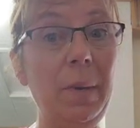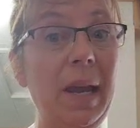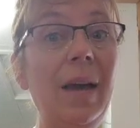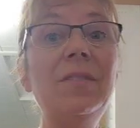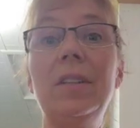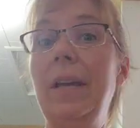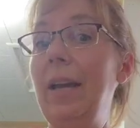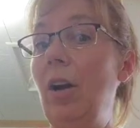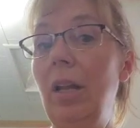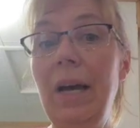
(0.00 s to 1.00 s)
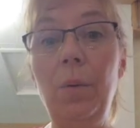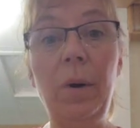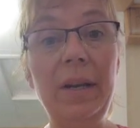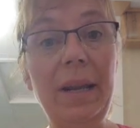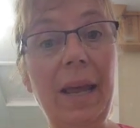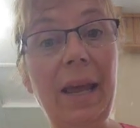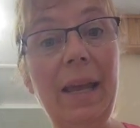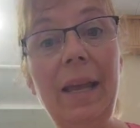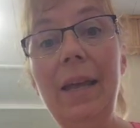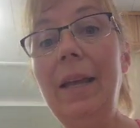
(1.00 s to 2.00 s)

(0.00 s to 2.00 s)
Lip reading: You may have to lay it all out one day,